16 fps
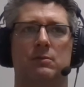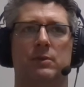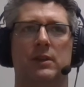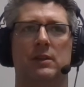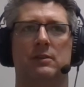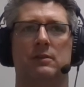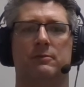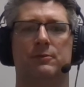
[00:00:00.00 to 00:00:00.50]
we
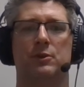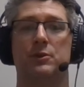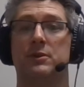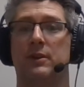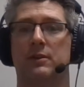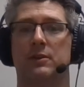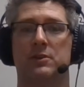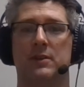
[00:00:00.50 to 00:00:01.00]
need to first
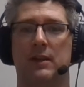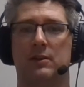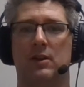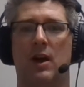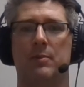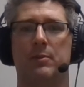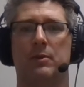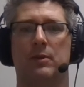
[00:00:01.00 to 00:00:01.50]
understand
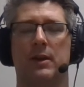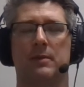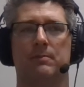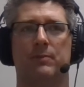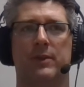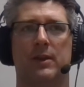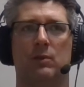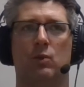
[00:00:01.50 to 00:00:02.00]
copyright
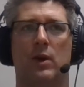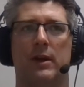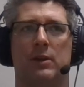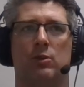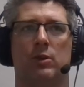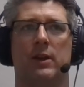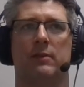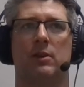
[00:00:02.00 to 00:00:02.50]
and why
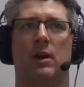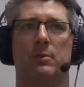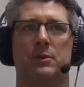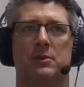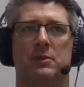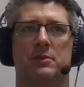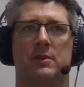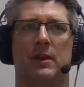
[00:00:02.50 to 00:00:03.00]
Creative
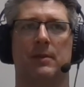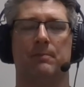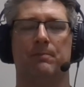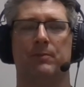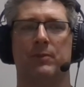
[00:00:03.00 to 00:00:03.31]
Commons is there.